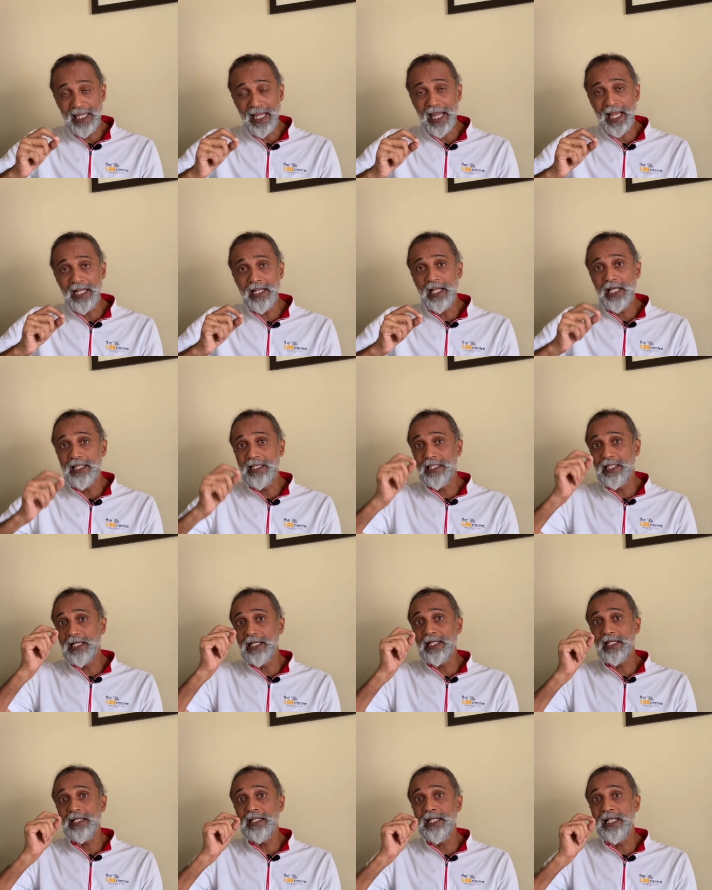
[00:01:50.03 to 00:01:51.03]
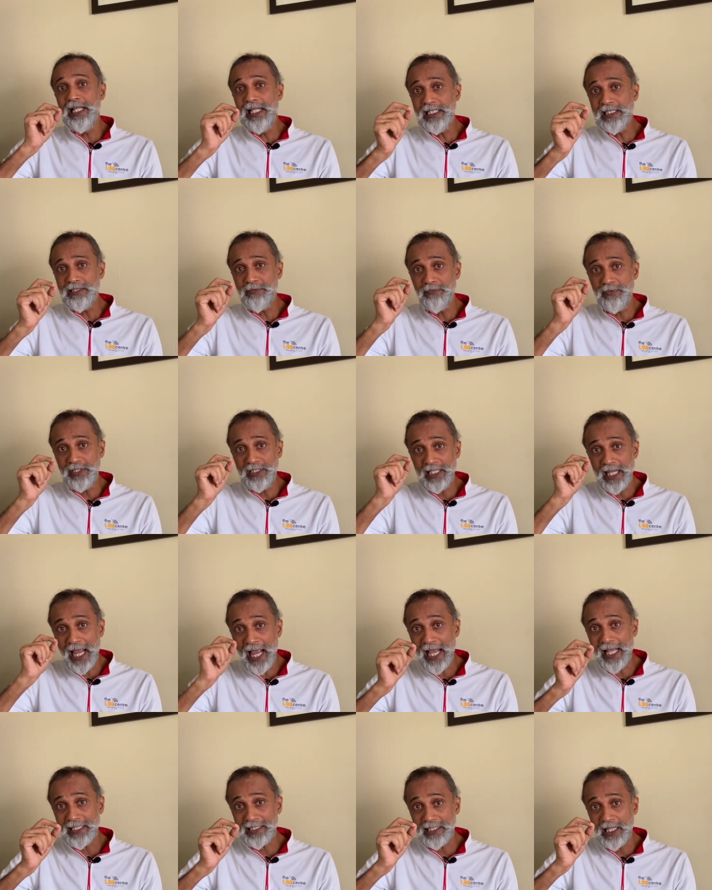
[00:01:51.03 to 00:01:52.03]
And the list which
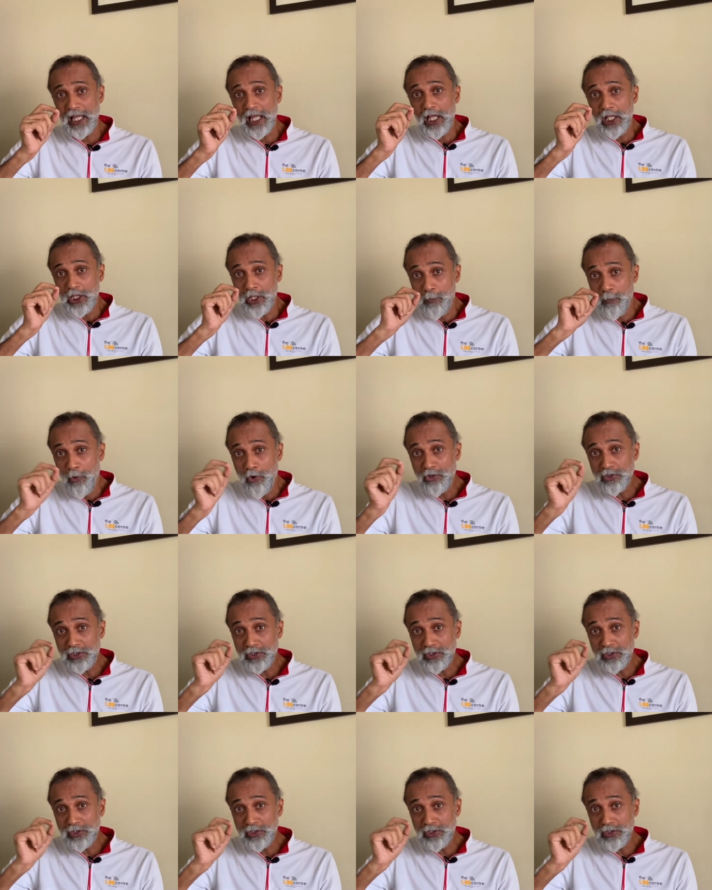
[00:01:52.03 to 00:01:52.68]
has the most